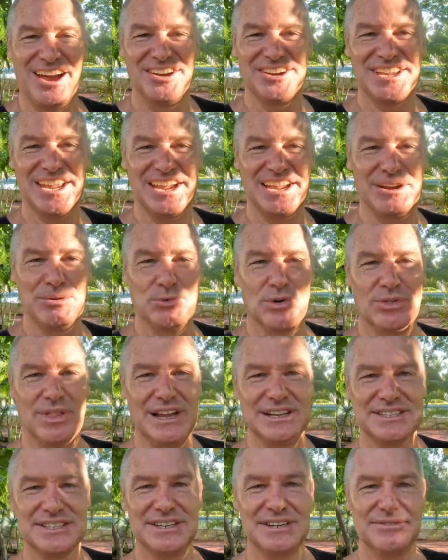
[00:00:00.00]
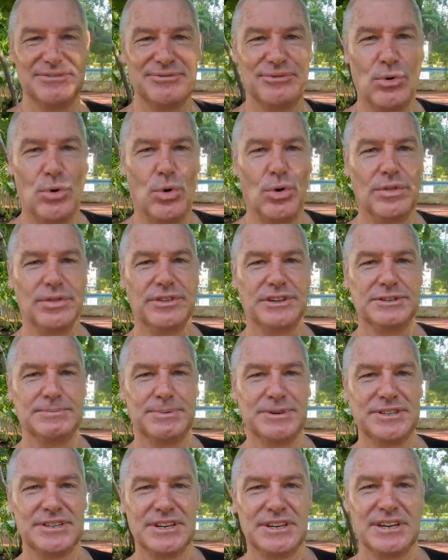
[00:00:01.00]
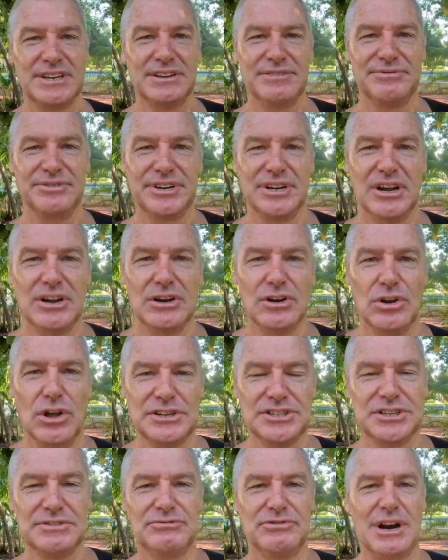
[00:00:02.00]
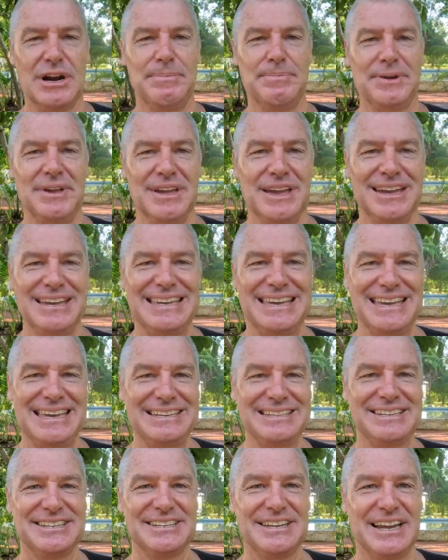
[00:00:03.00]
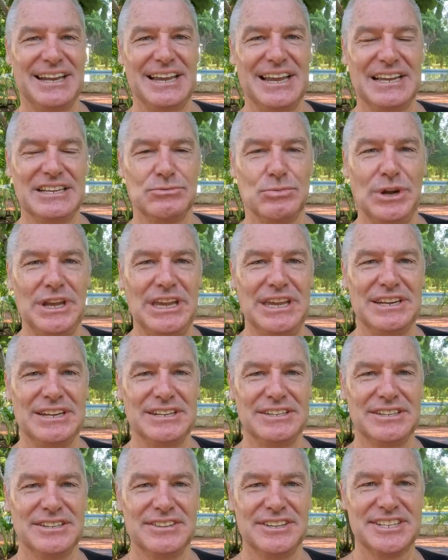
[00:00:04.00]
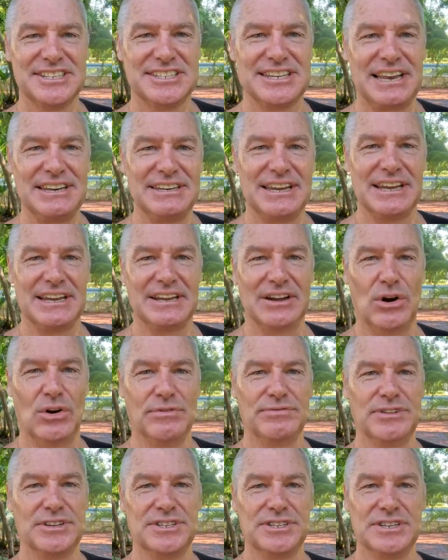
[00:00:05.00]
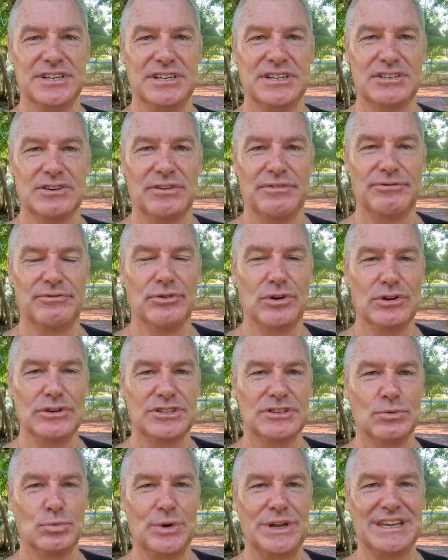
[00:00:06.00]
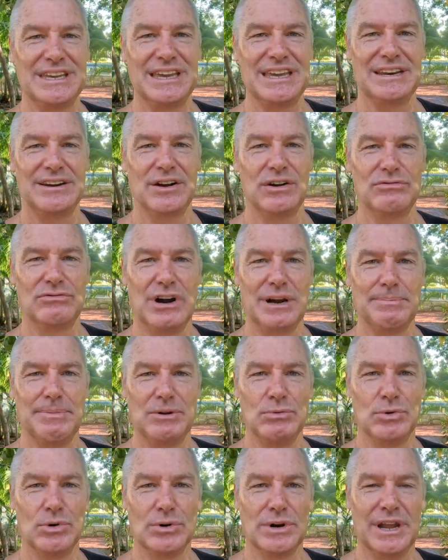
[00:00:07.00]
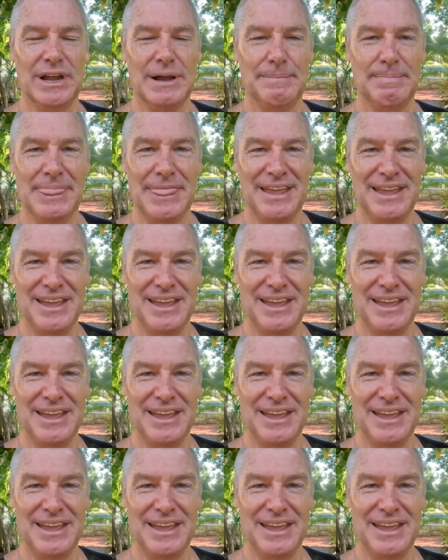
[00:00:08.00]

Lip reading: Okay, well, that's it for this particular video. Lots of rugby again today as we head into the Sunday of this year's first weekend of Rugby World Cup.